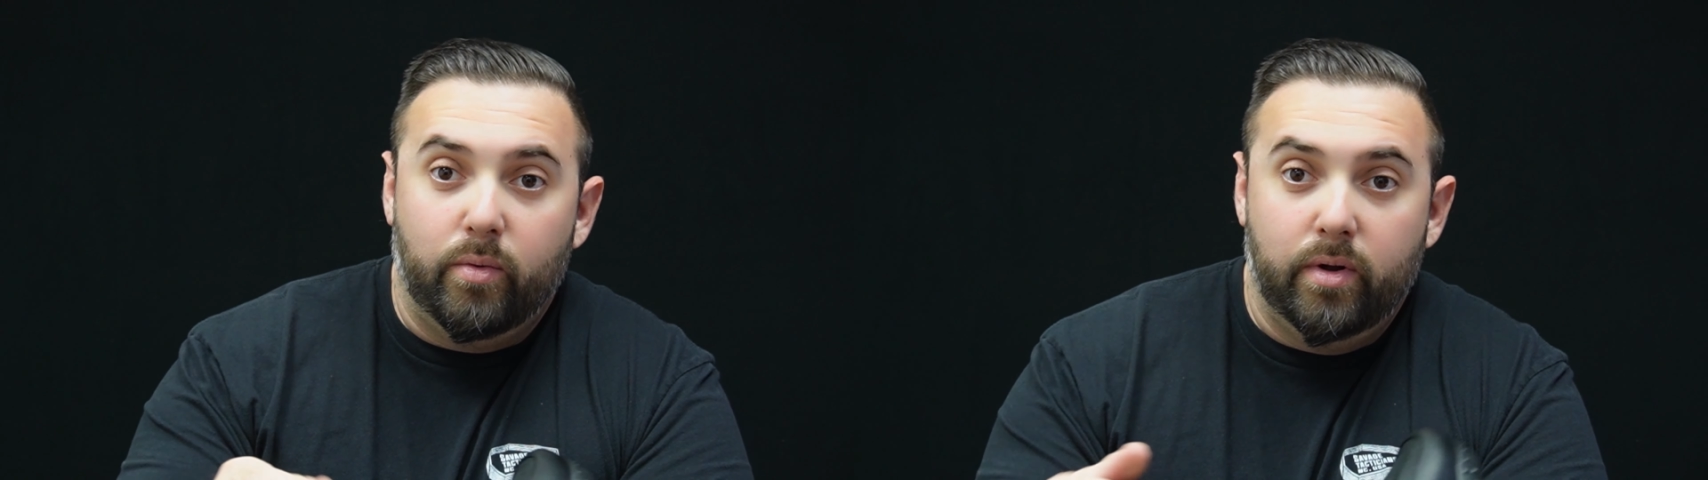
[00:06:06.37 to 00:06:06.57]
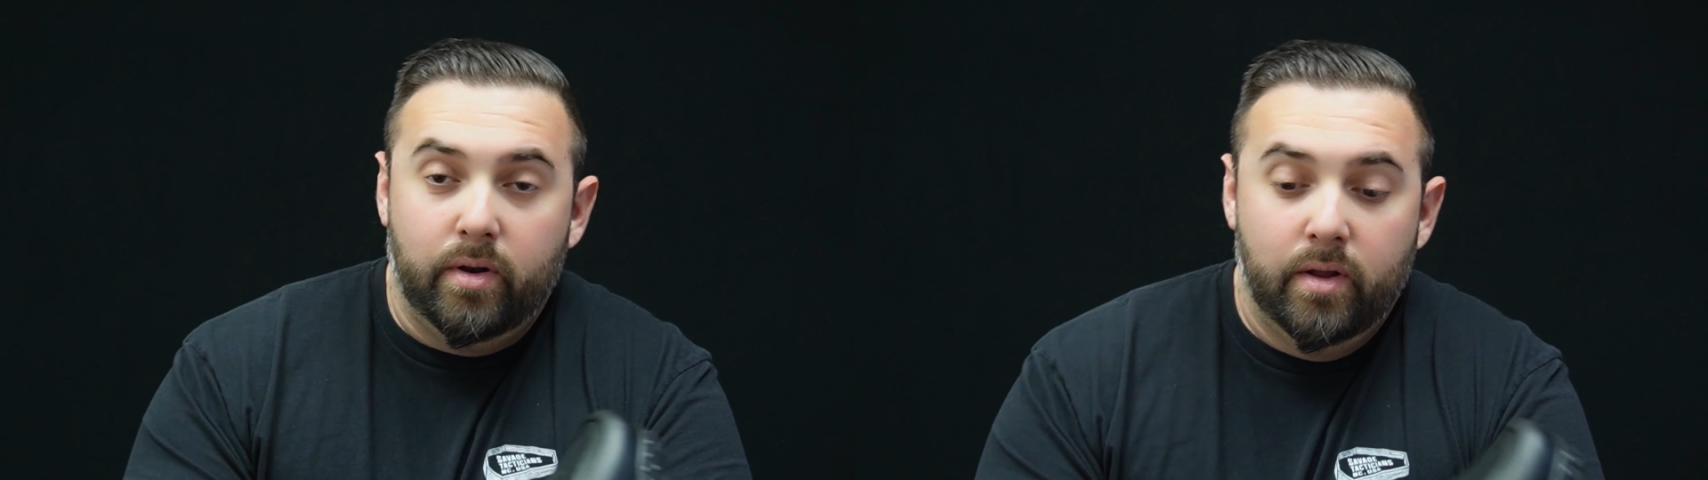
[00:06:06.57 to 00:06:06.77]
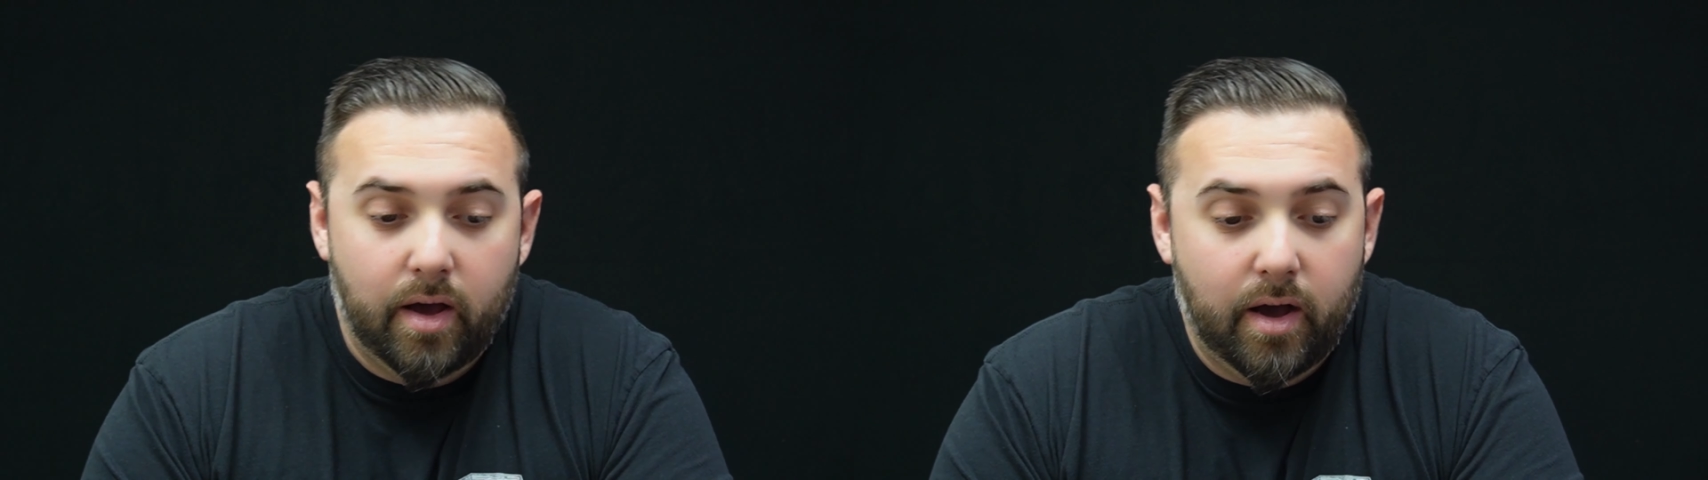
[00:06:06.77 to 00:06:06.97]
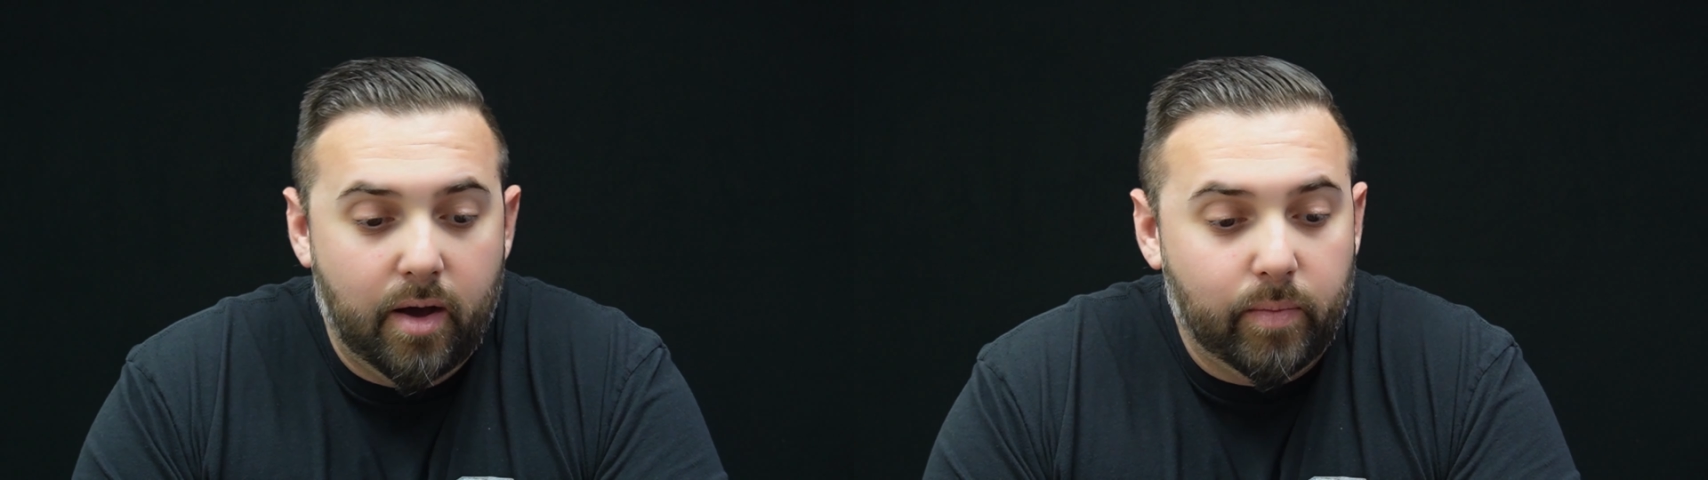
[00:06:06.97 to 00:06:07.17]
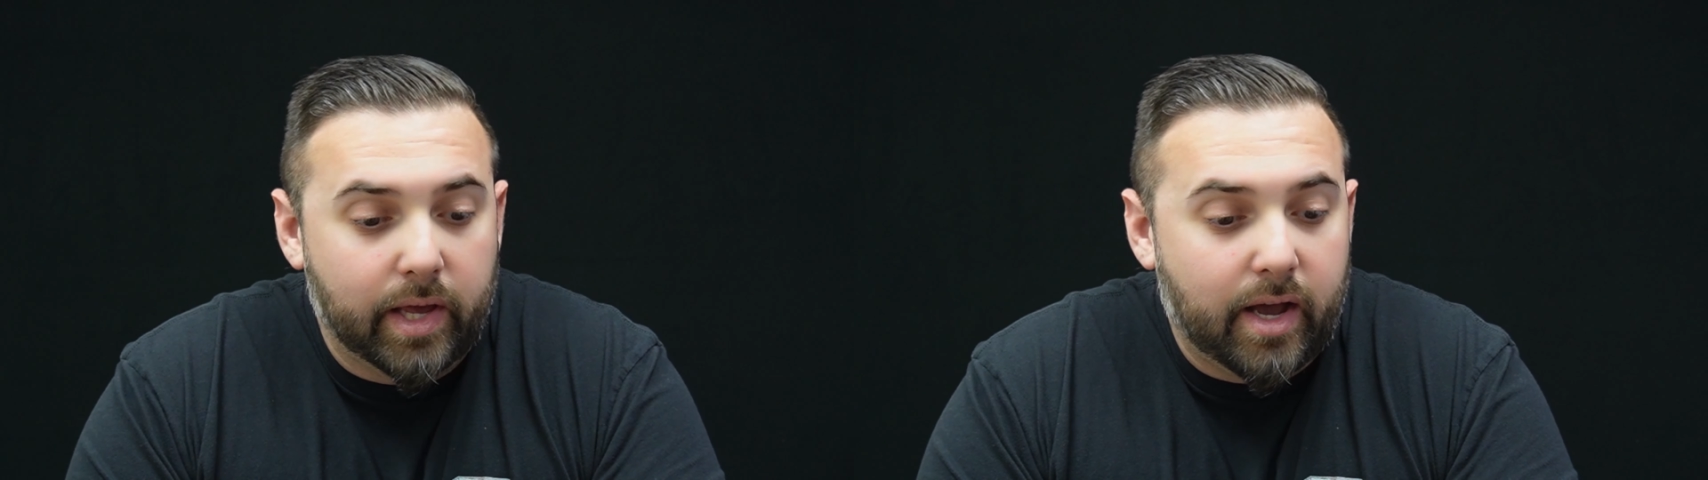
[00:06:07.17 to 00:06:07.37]
one,
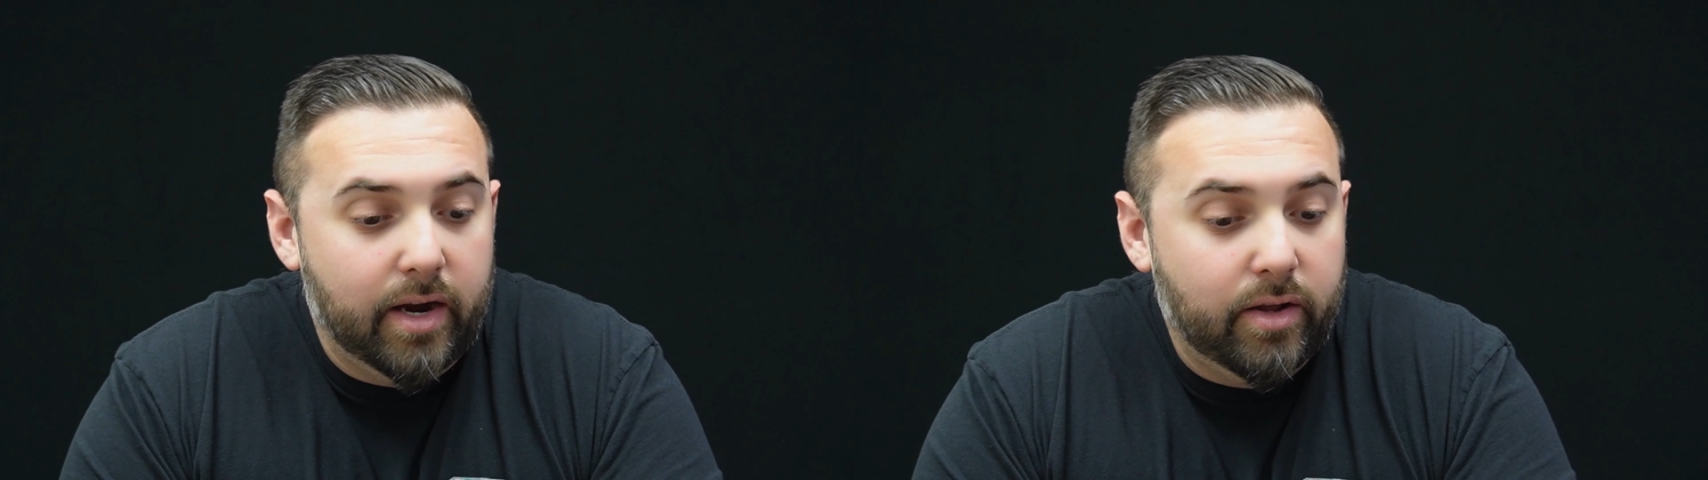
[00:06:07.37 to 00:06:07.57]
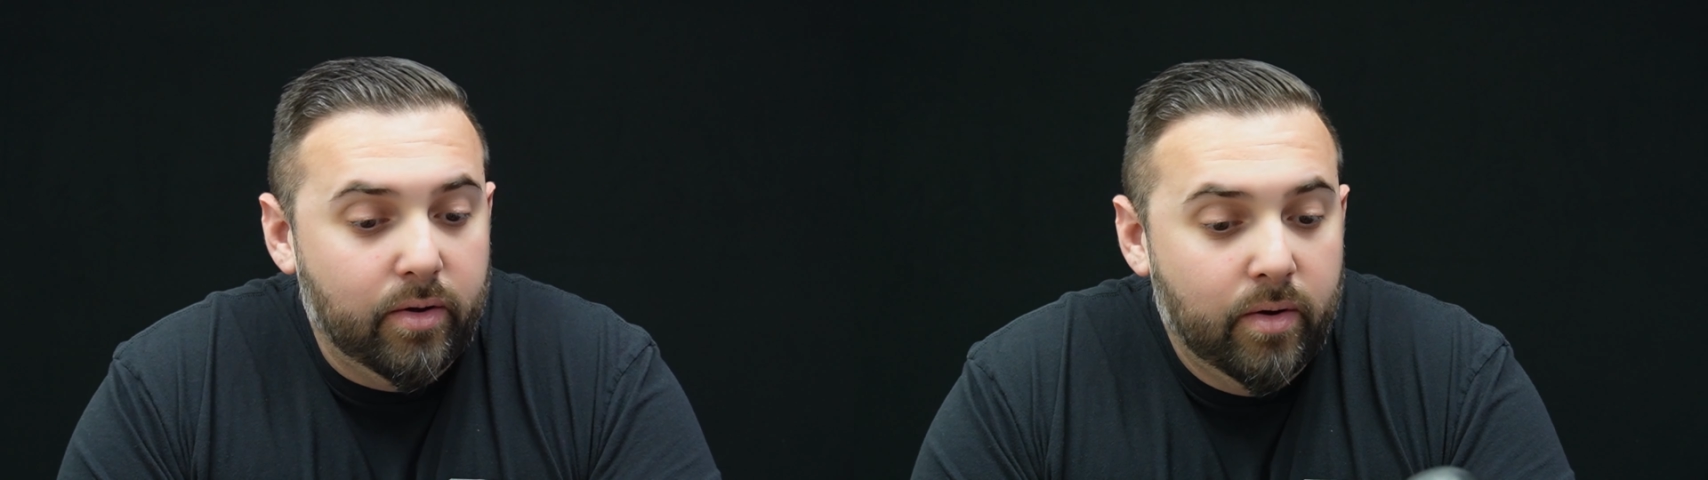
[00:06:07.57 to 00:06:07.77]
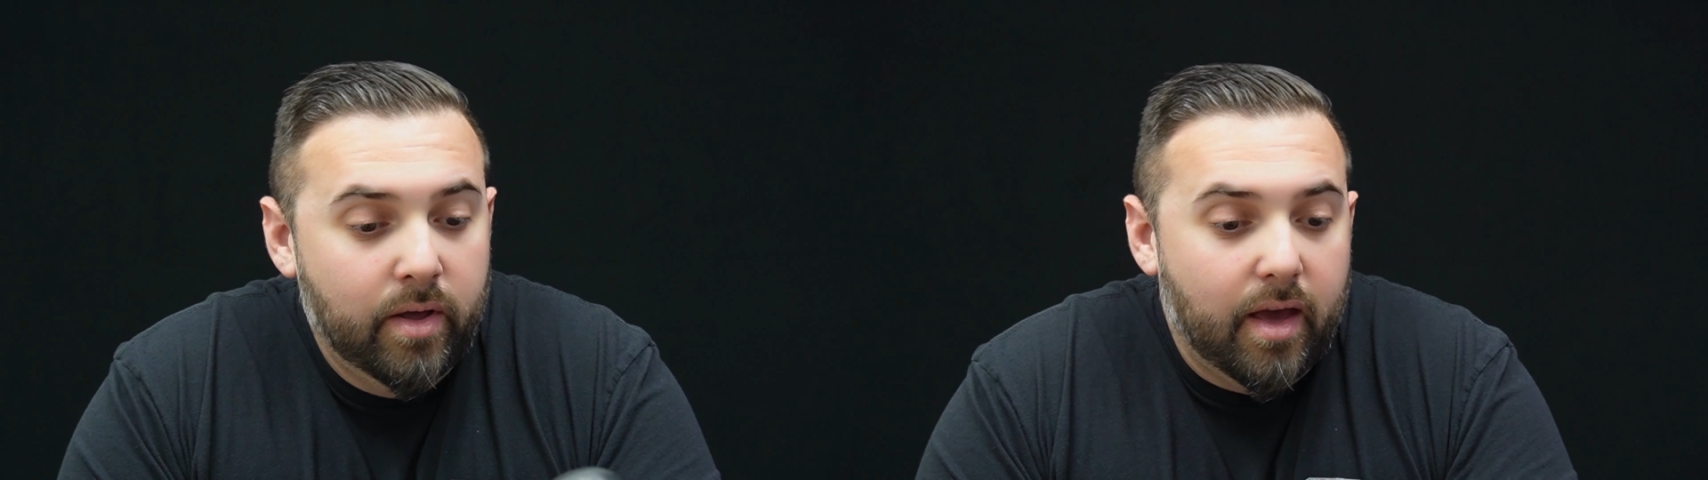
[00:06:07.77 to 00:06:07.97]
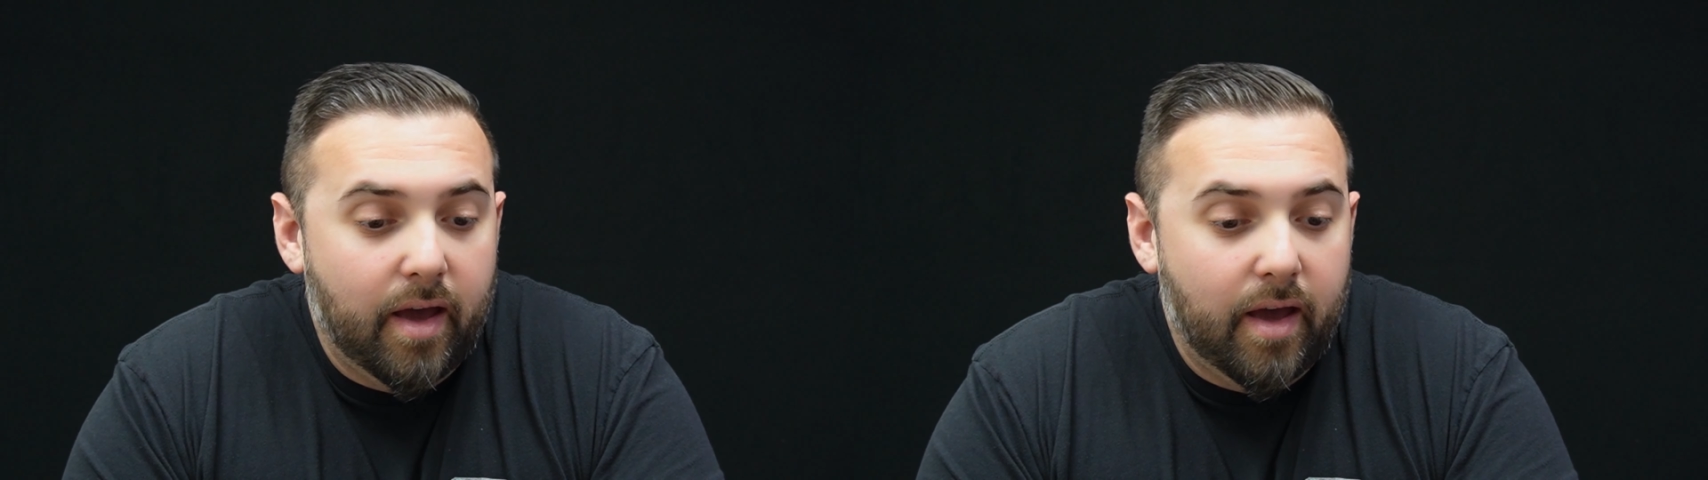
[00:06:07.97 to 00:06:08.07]
like I do.